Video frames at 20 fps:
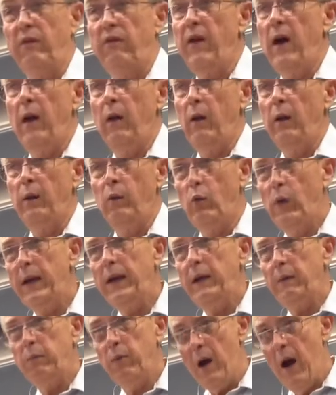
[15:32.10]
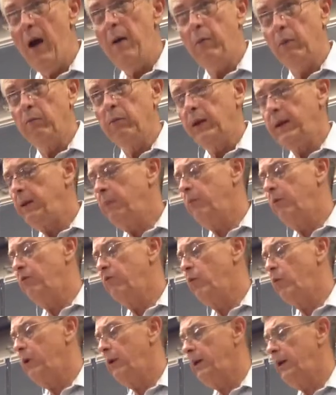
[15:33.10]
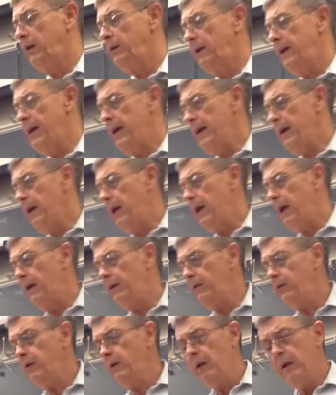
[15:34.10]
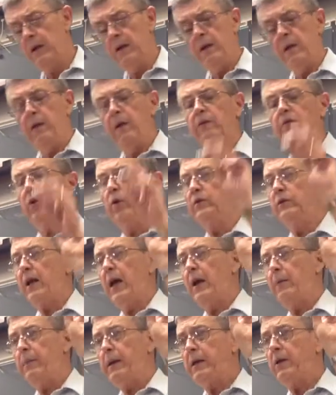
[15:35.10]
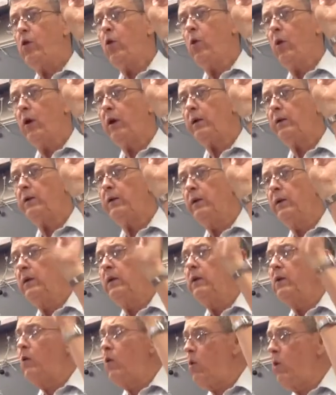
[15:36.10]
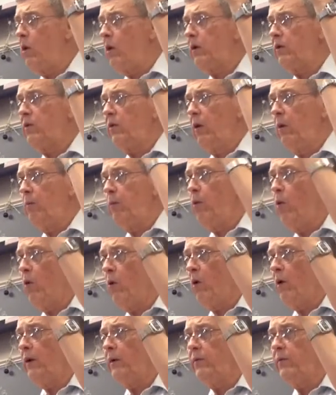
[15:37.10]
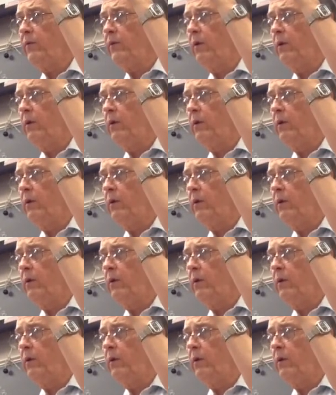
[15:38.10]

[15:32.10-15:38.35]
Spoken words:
following week probably before you get to analyze it. So it's got to be corked. Corks are porous,